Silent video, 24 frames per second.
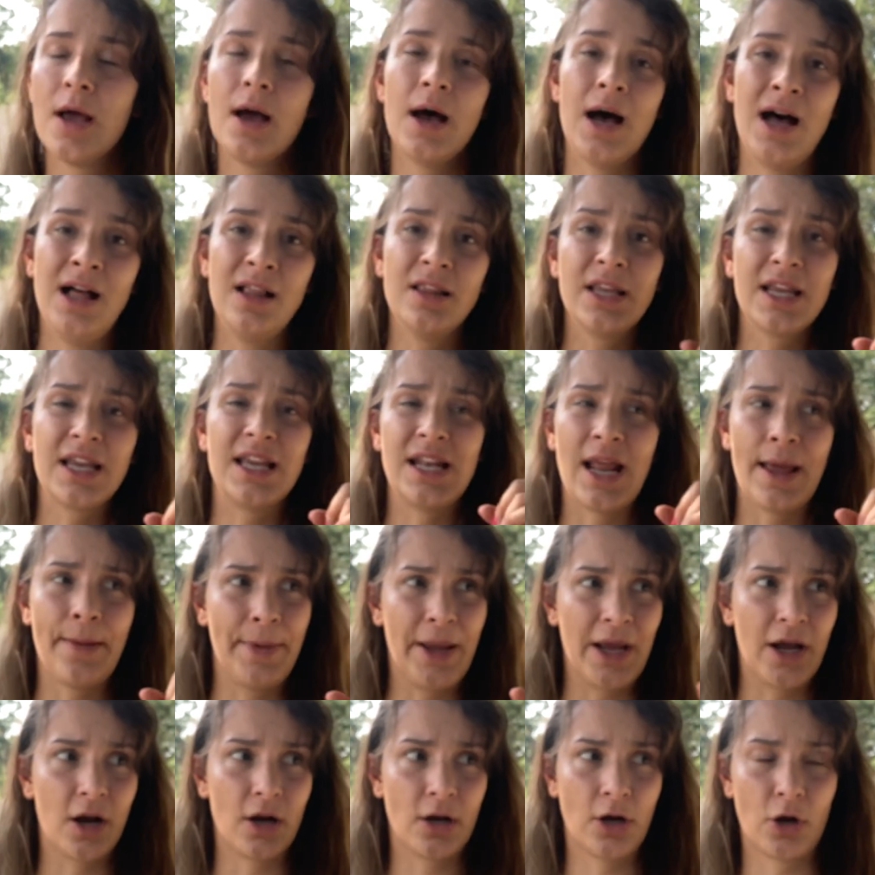I'll link an
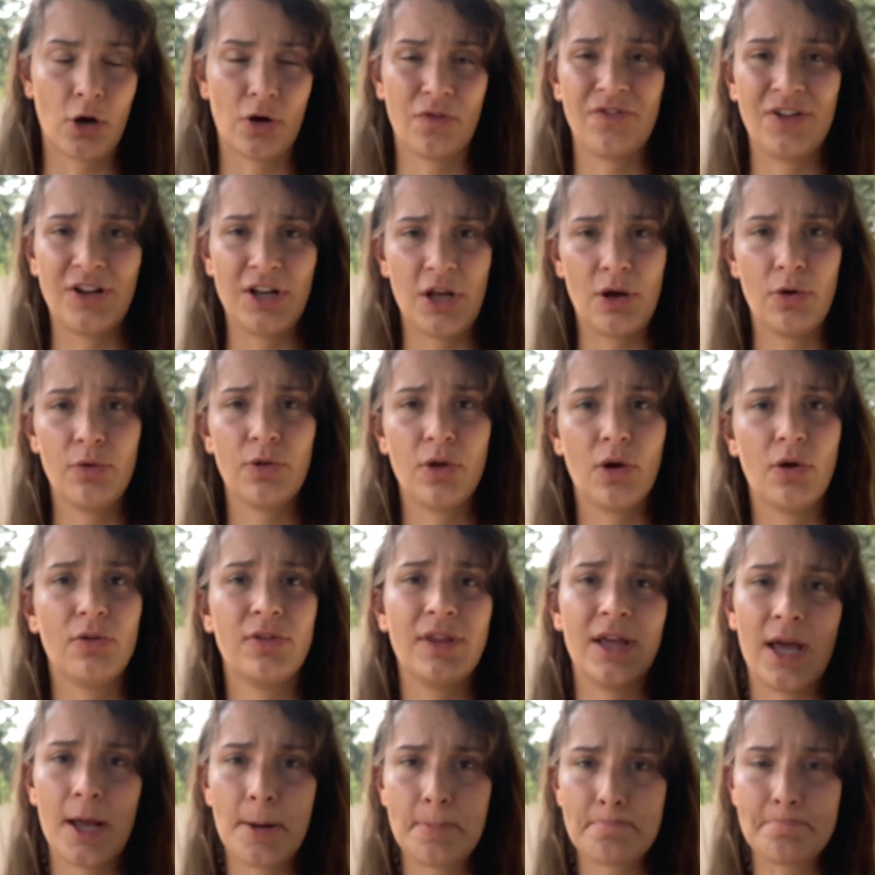MI Gardener video though
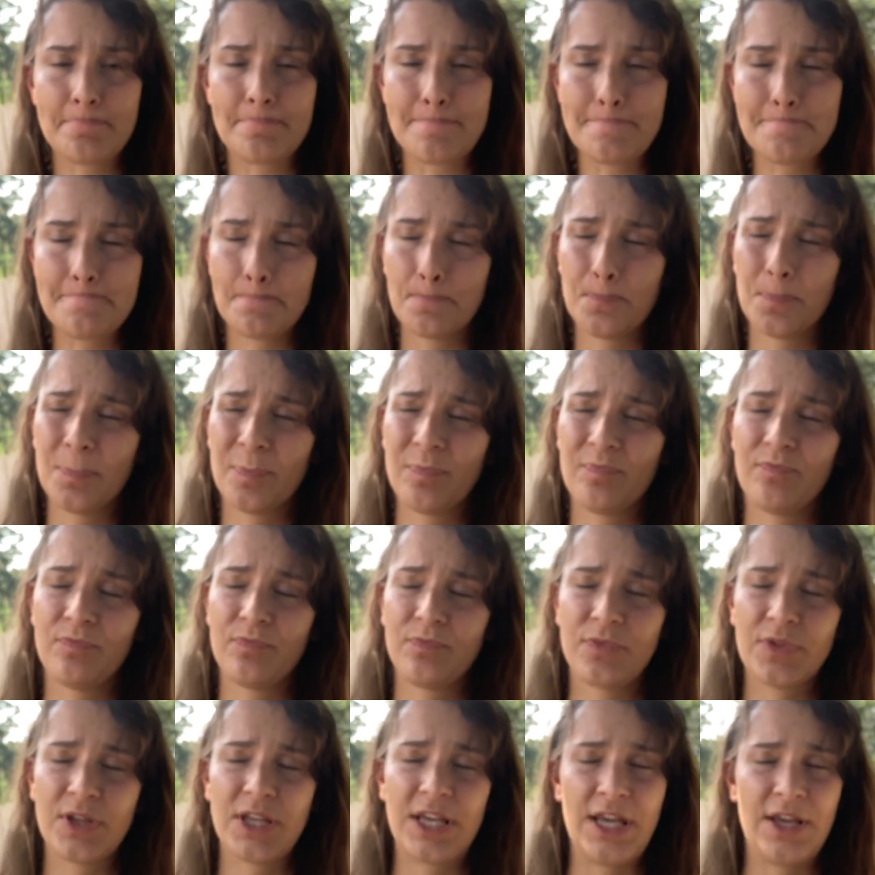that
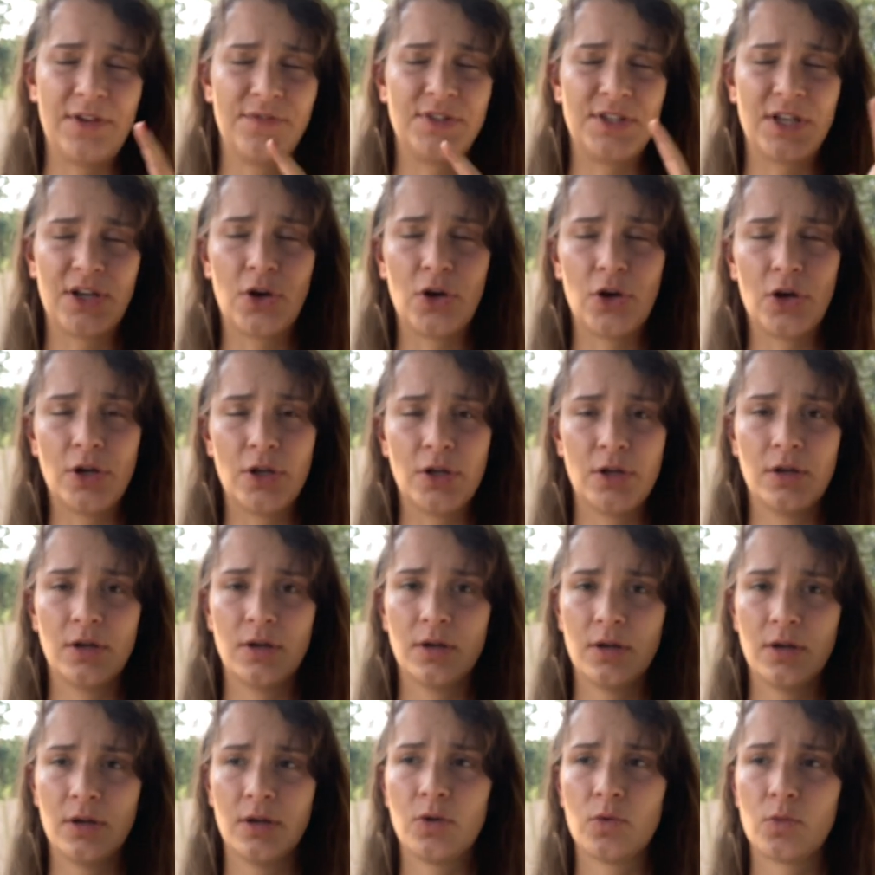gives a good
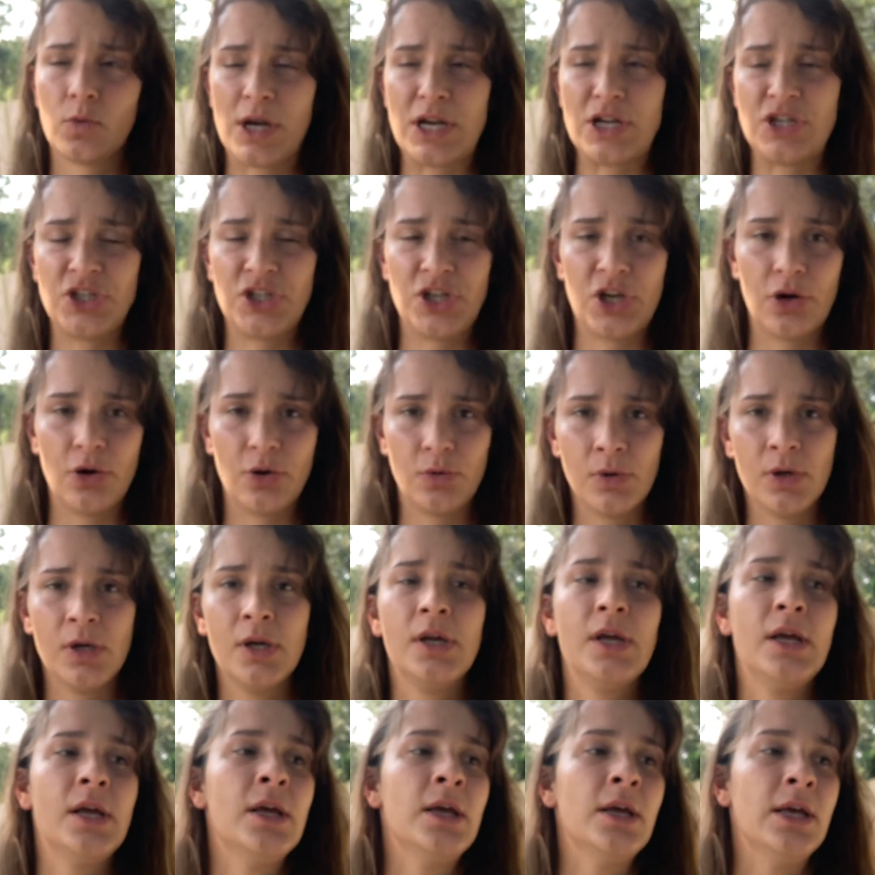ratio,
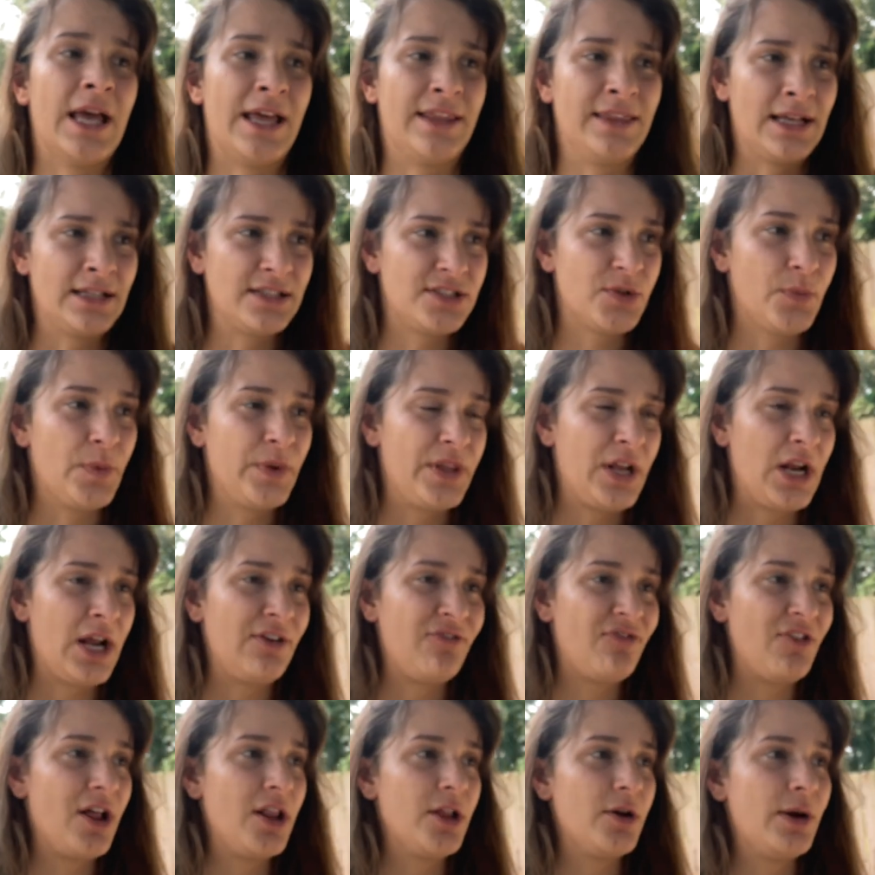and that's the one that I
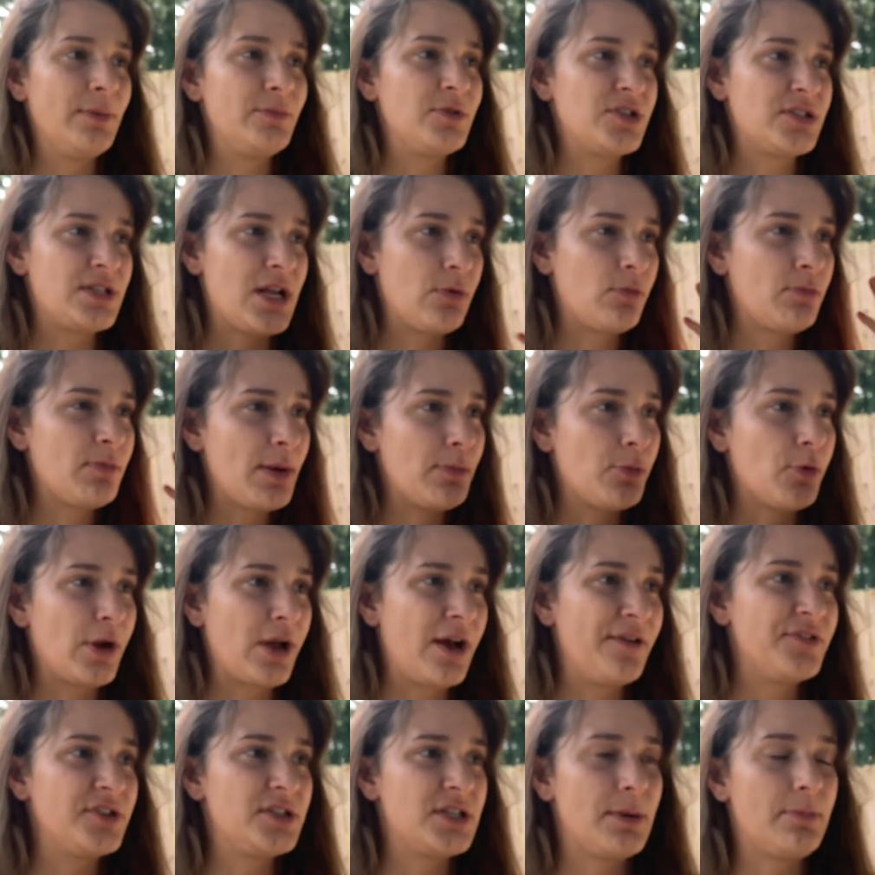follow. I'm just not remembering
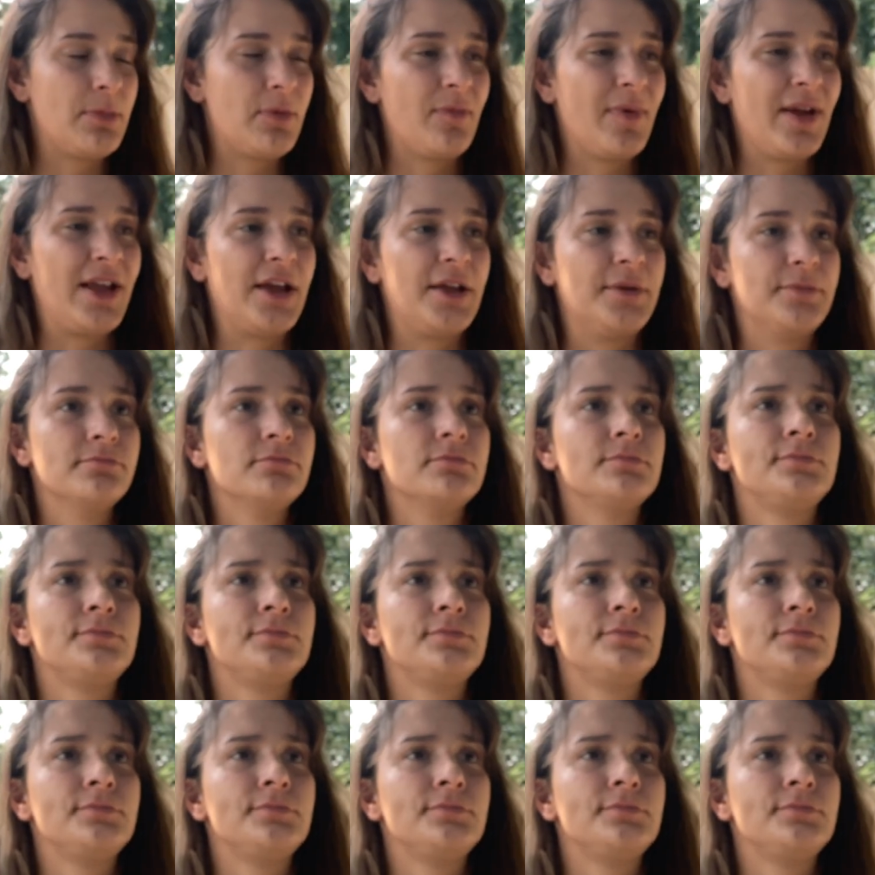off the top of my head.